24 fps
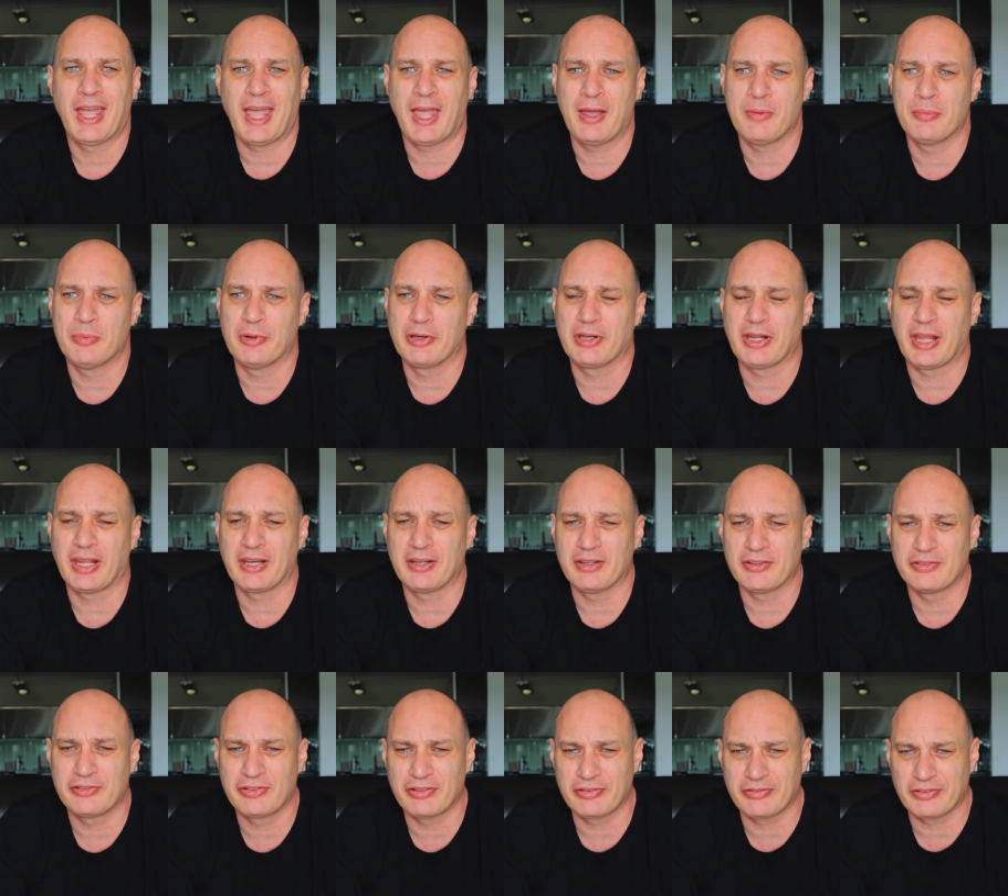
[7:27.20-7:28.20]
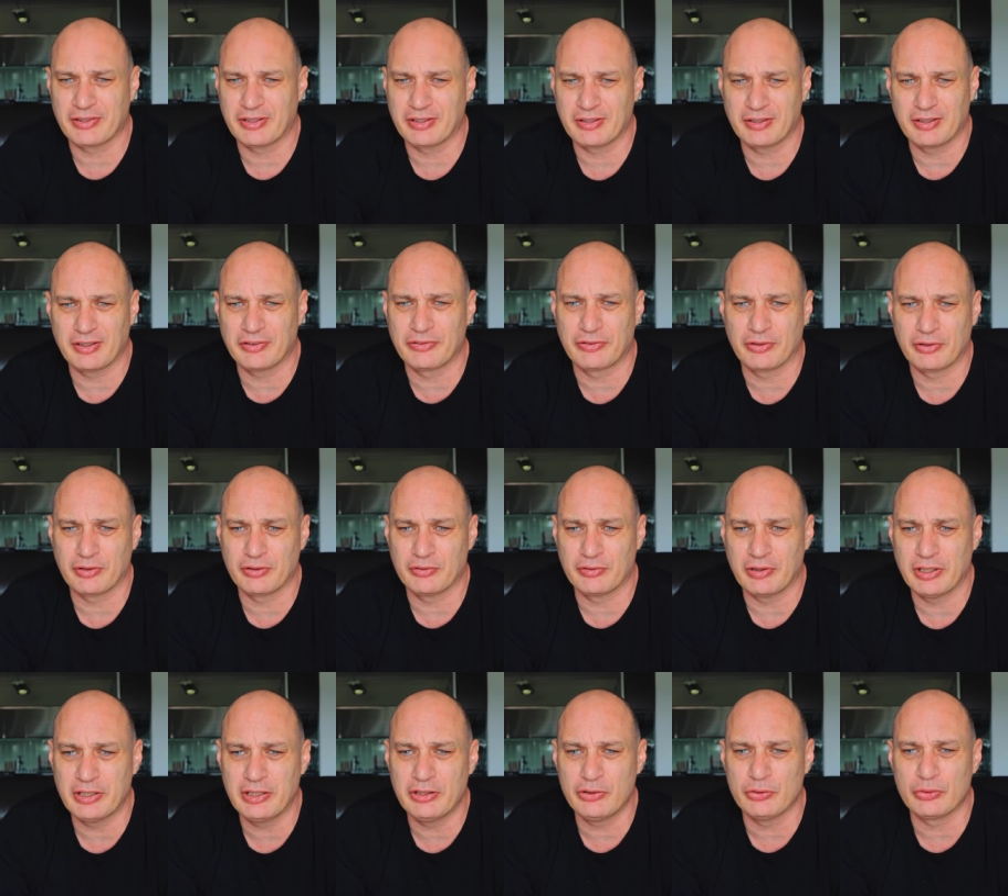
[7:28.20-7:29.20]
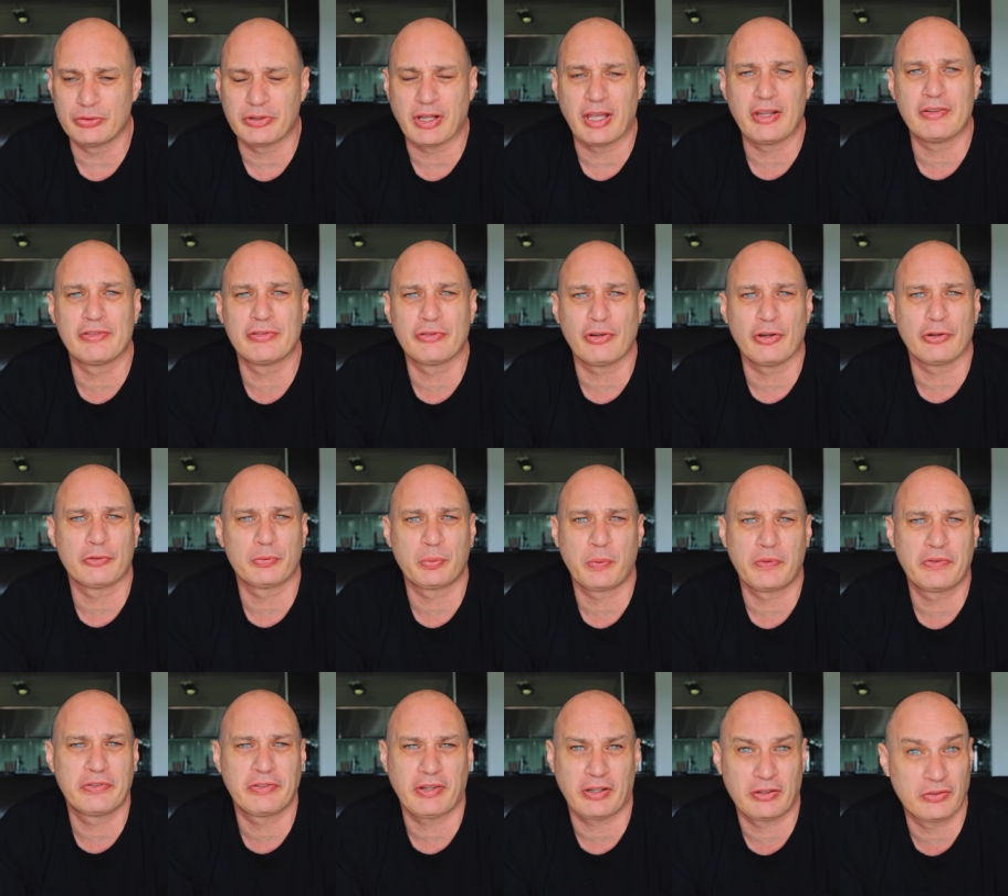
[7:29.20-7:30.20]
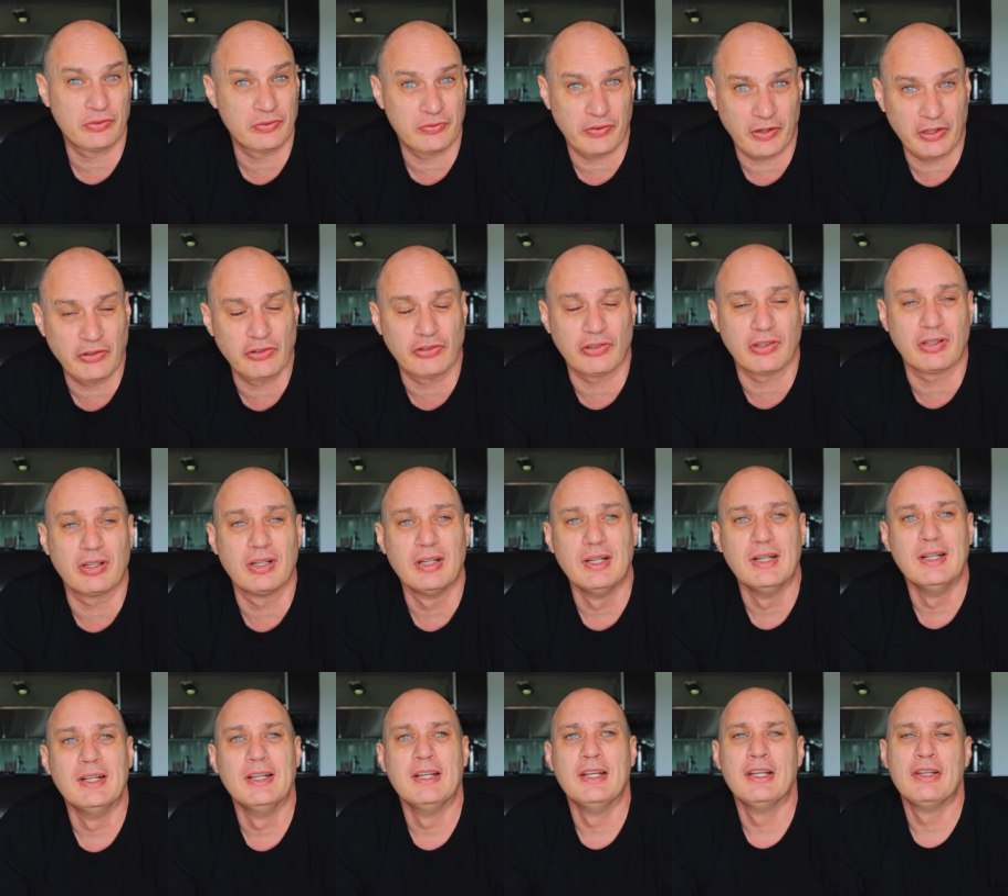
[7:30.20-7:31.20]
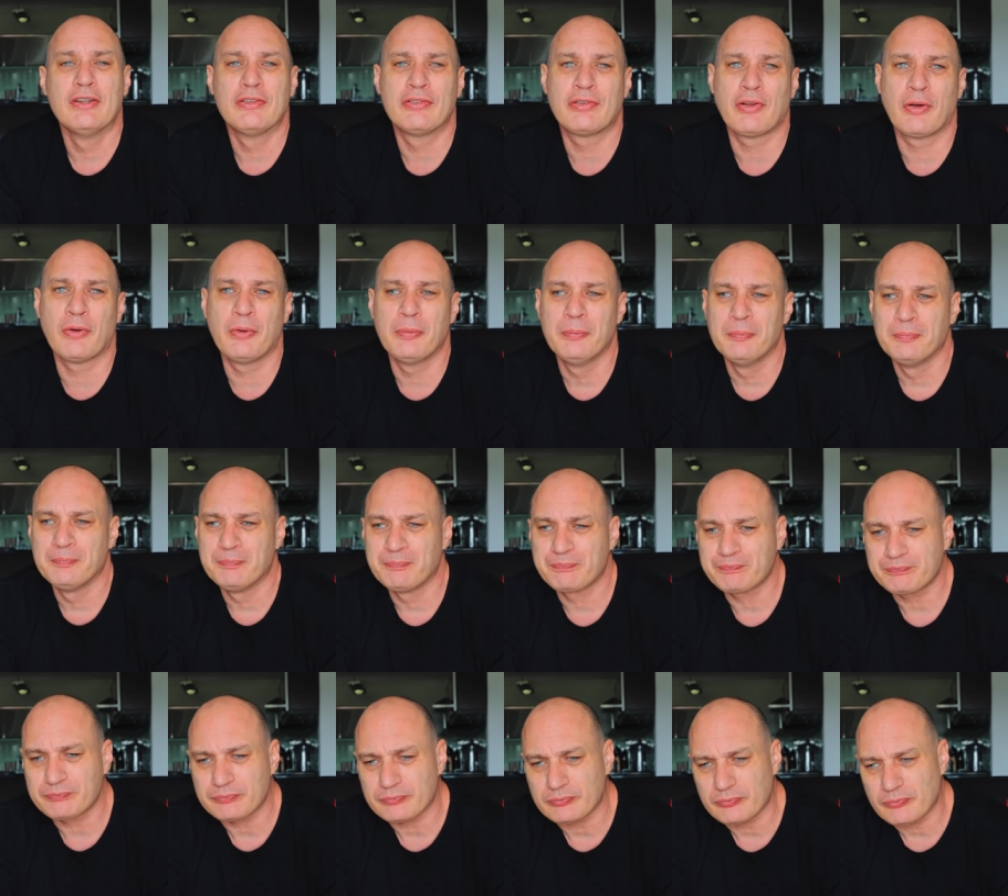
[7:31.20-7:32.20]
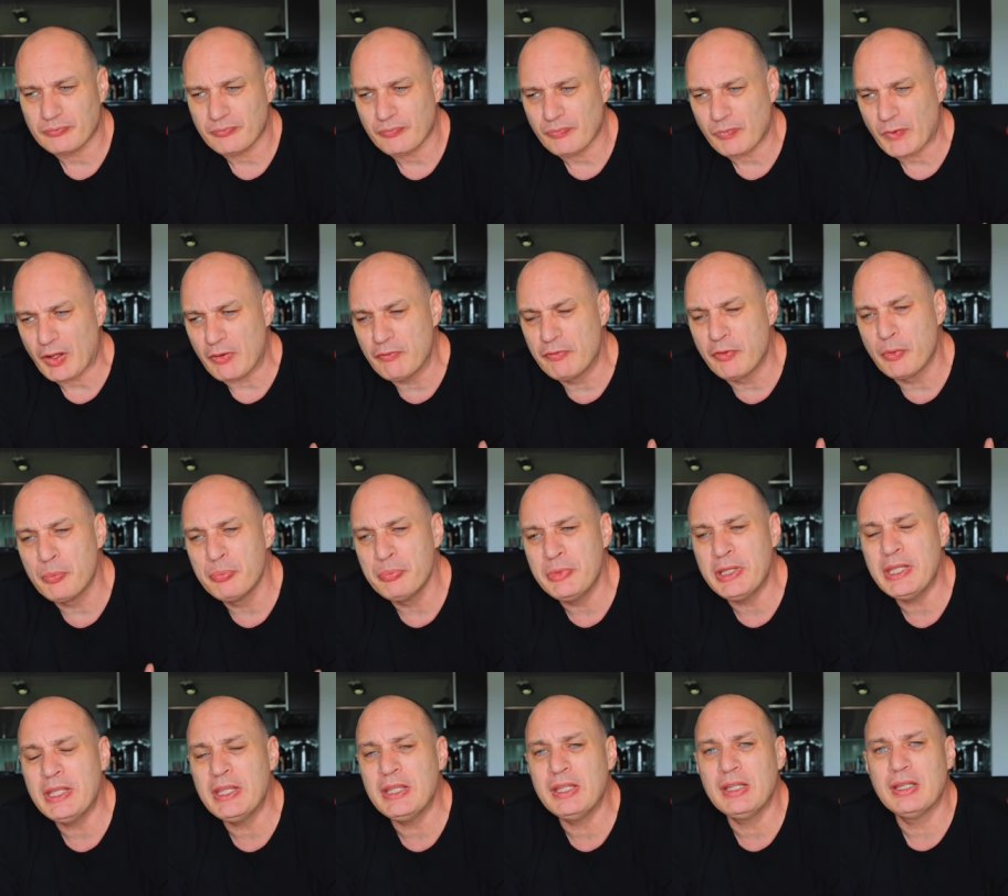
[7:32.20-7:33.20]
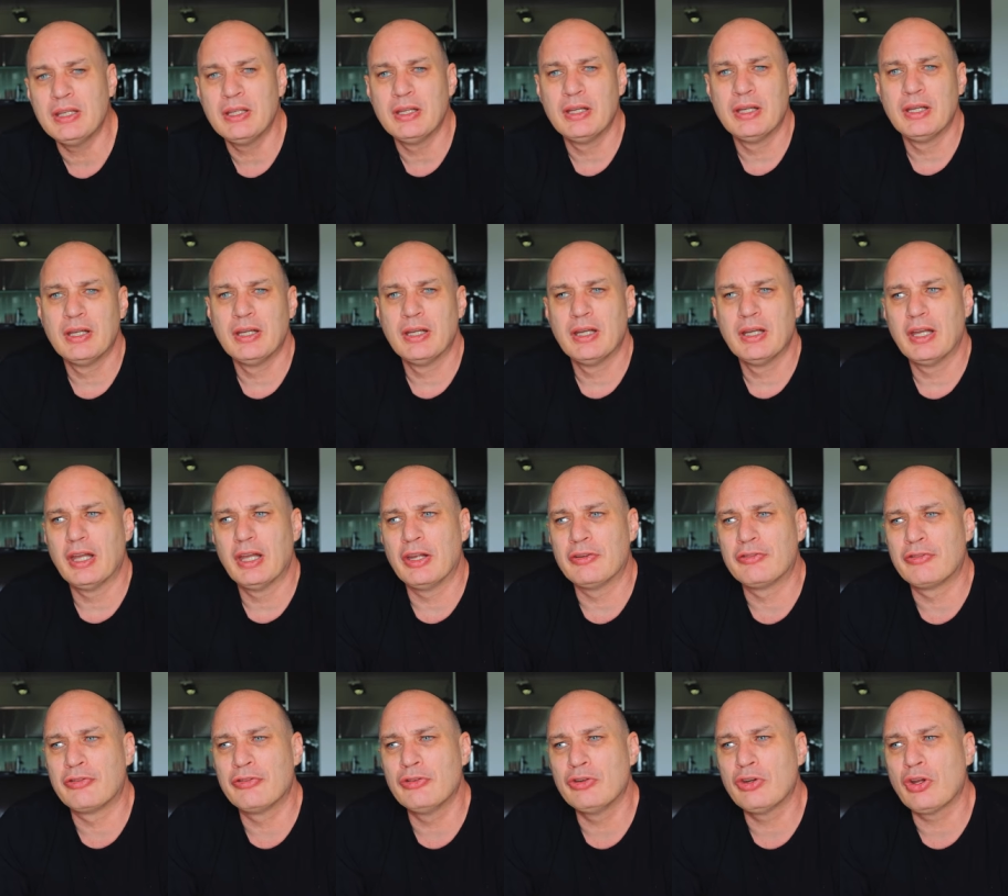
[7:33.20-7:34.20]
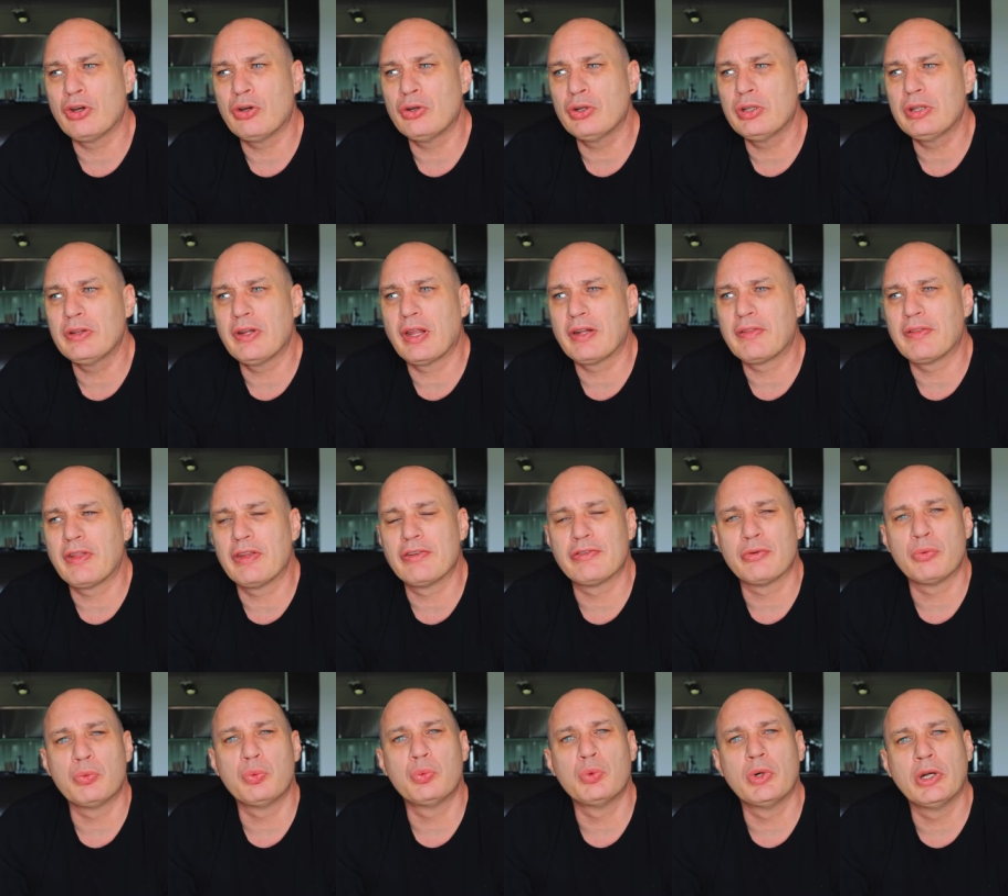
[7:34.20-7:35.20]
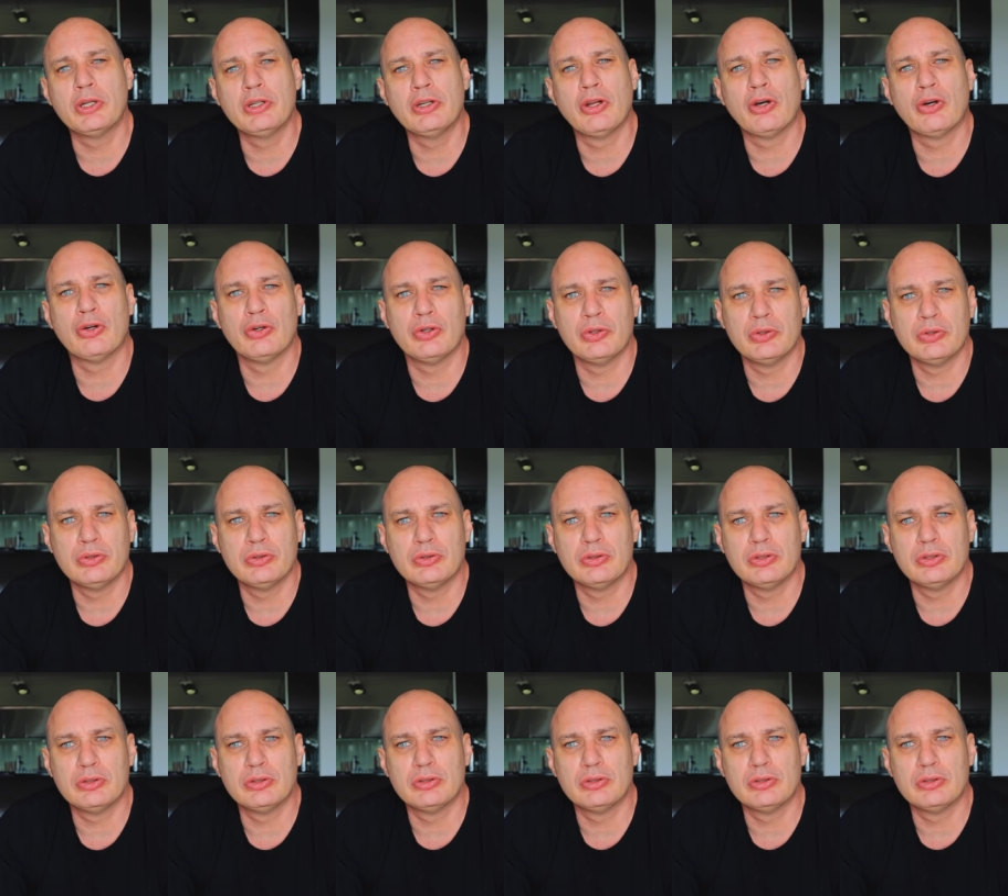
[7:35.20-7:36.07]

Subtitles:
habit. And just, it's already your day starts with such friction. So for me, it's knowing that there's a window